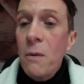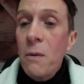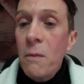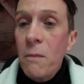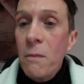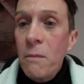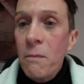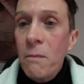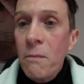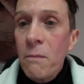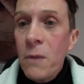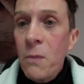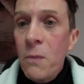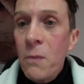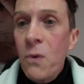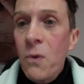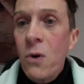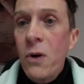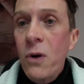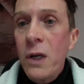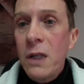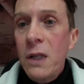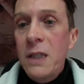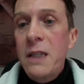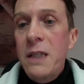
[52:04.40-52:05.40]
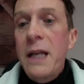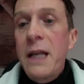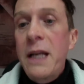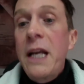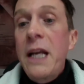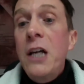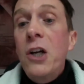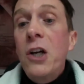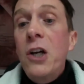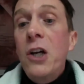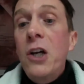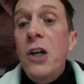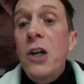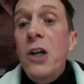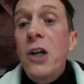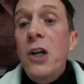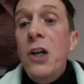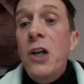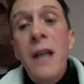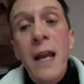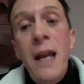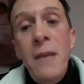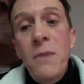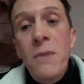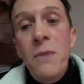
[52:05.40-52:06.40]
memorials that include the
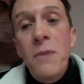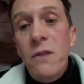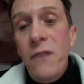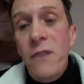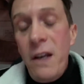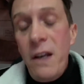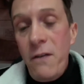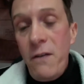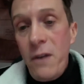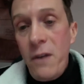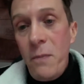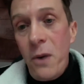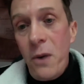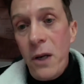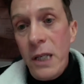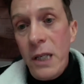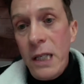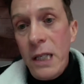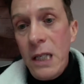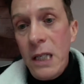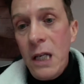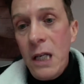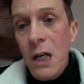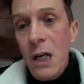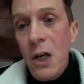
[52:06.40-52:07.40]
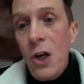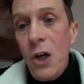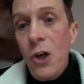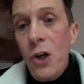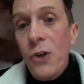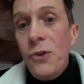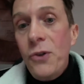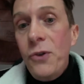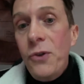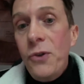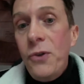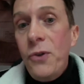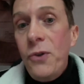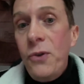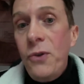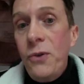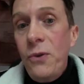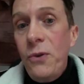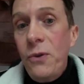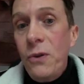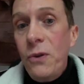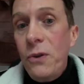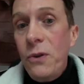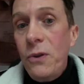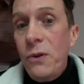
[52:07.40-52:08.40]
names of everybody who
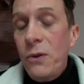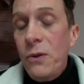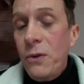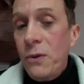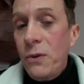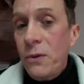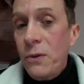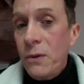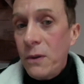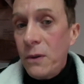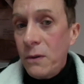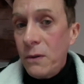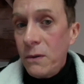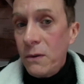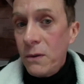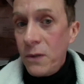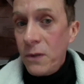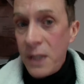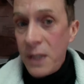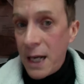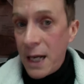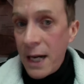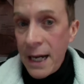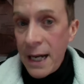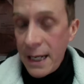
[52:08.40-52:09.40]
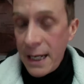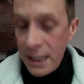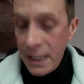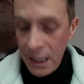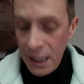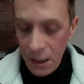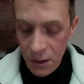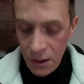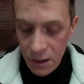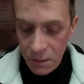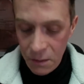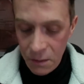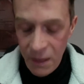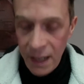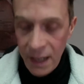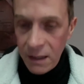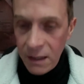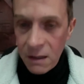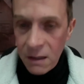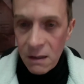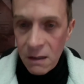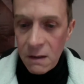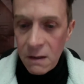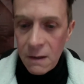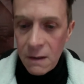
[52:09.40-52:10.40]
died in those
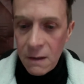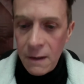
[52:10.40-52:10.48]
battles.